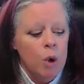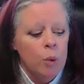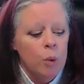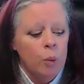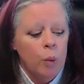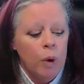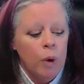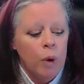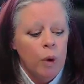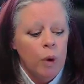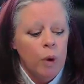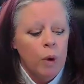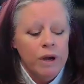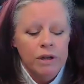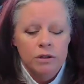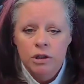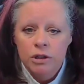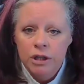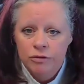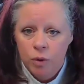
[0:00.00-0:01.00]
What you're
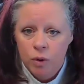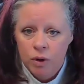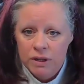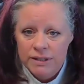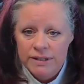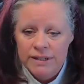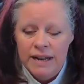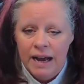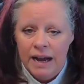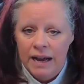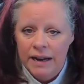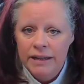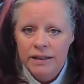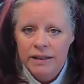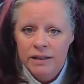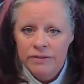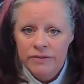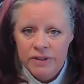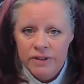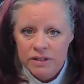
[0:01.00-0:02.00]
looking for is
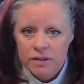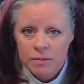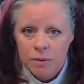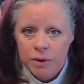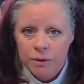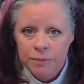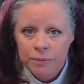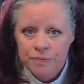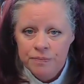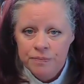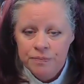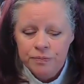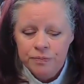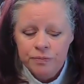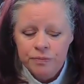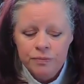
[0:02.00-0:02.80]
not in the visible.